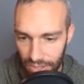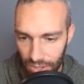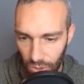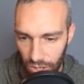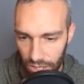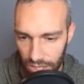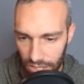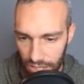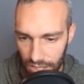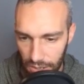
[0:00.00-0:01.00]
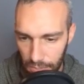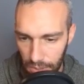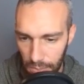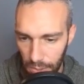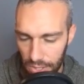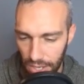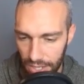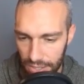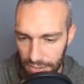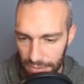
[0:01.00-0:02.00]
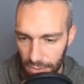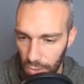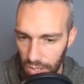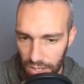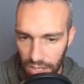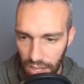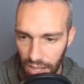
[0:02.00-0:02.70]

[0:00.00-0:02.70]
or Mumbo Sauce for.